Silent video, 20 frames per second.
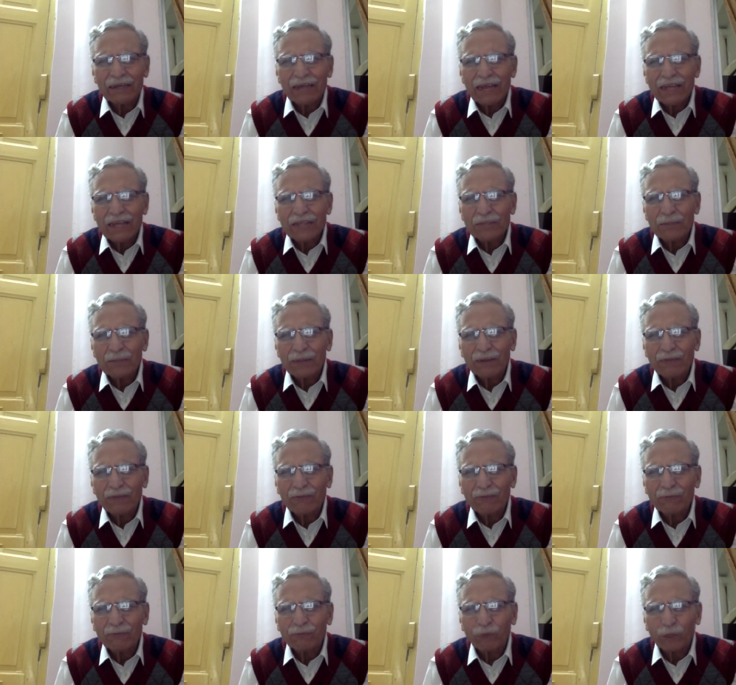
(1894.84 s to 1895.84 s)
spent
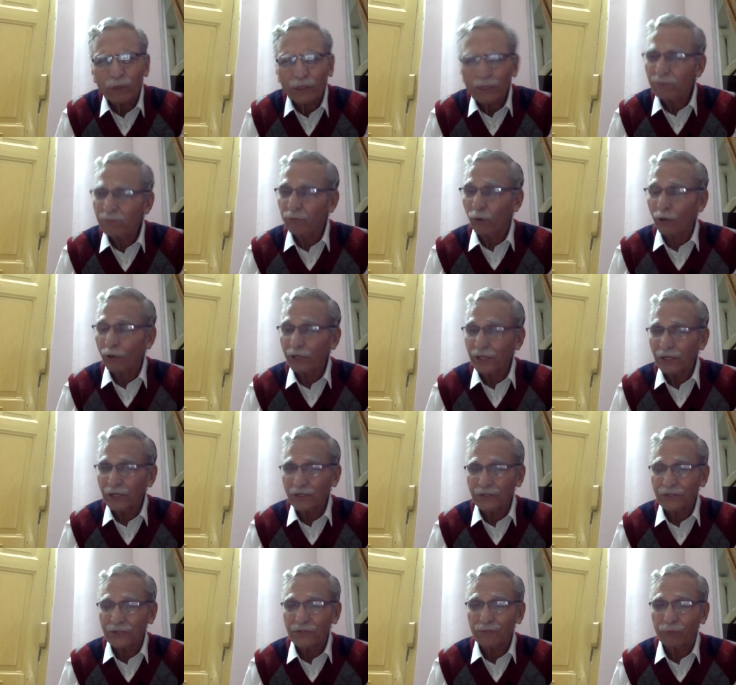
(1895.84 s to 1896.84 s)
4
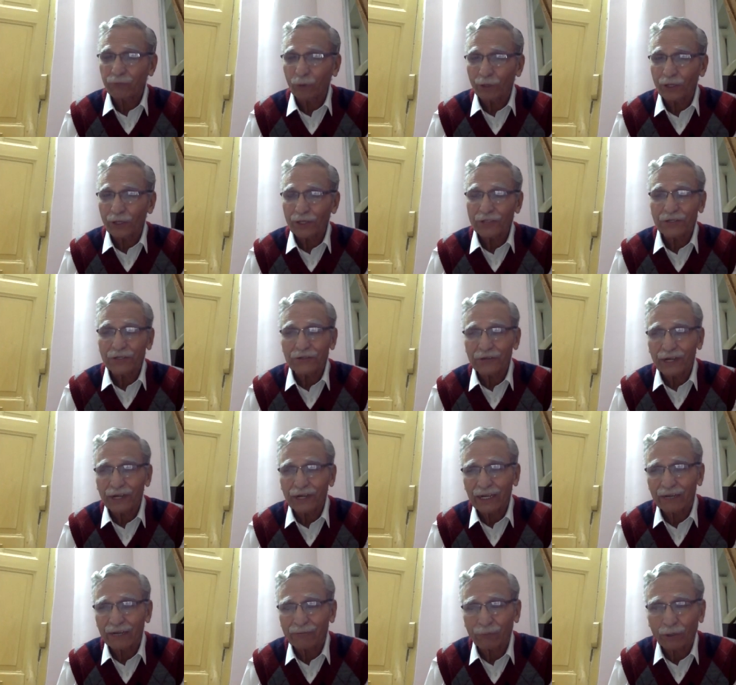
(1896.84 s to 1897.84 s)
years in training
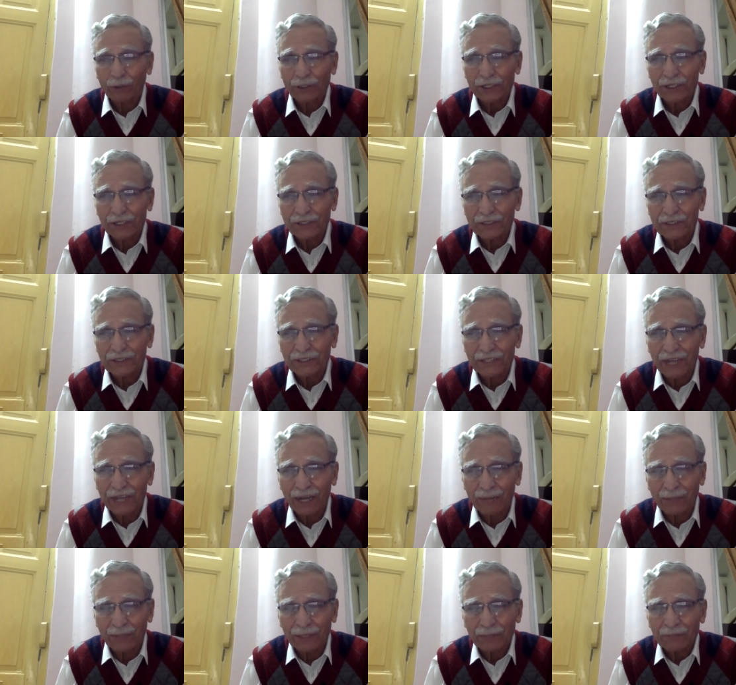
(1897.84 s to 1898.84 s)
and 40 years in the
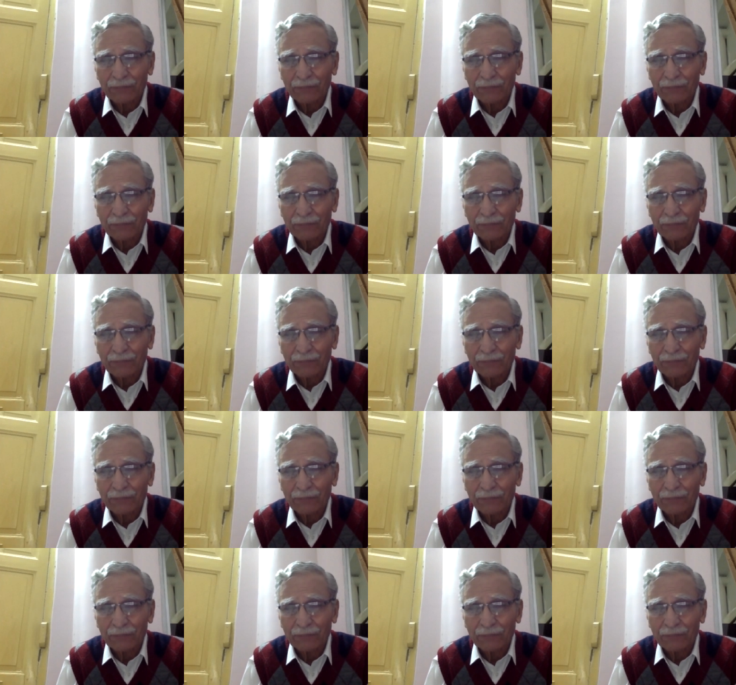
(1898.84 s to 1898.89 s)
army,